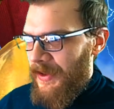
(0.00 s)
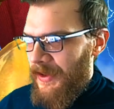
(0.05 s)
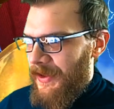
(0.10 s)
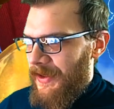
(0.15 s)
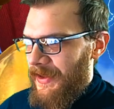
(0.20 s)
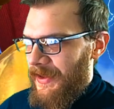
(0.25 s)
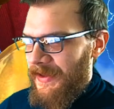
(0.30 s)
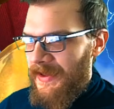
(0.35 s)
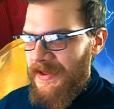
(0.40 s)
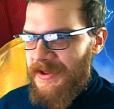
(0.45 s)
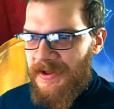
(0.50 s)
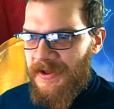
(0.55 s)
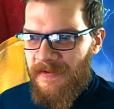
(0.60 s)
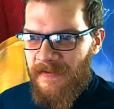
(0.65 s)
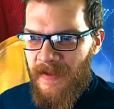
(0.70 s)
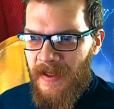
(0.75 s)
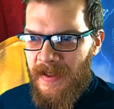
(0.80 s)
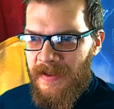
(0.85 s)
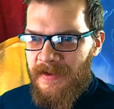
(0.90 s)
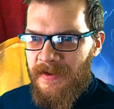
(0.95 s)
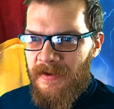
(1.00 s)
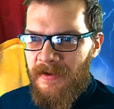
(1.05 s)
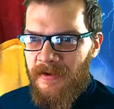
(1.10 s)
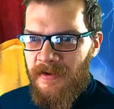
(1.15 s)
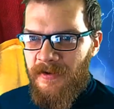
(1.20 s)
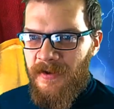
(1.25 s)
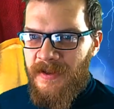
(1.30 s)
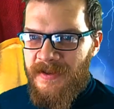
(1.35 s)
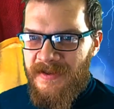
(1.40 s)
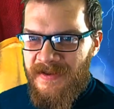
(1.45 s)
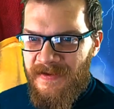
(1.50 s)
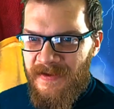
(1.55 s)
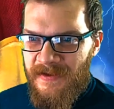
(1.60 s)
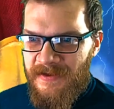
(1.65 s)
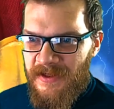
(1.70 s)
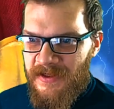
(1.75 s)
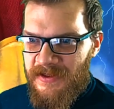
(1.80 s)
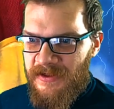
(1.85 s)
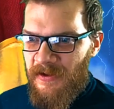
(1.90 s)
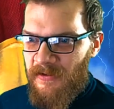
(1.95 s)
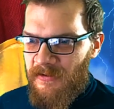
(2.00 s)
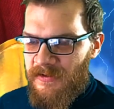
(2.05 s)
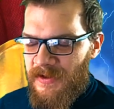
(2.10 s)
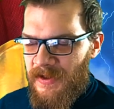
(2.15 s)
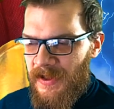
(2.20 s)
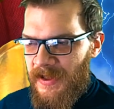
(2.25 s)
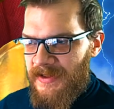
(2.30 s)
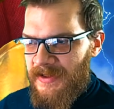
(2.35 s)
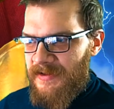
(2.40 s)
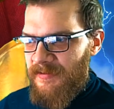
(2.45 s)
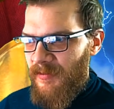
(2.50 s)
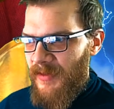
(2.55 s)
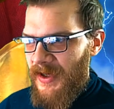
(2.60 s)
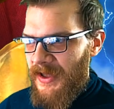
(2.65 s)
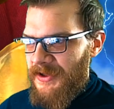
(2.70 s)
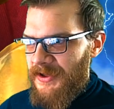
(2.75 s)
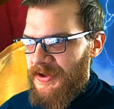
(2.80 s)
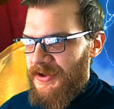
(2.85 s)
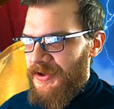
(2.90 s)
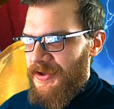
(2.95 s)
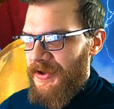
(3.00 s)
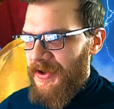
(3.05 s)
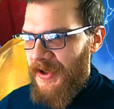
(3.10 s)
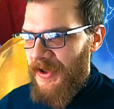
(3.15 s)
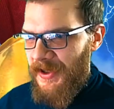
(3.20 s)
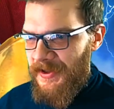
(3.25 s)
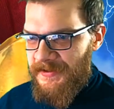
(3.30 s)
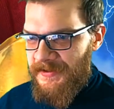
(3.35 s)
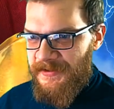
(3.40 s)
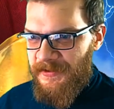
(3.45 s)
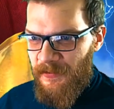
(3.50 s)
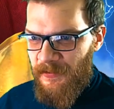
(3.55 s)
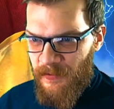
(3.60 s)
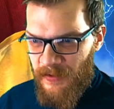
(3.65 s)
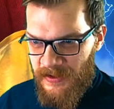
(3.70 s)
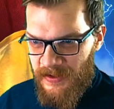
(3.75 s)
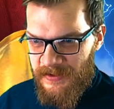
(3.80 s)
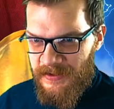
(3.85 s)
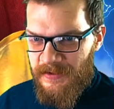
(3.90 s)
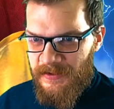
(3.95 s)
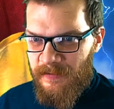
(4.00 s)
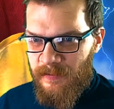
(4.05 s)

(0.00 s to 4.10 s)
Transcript: In addition to that, you can synergize Ghost as much as you want.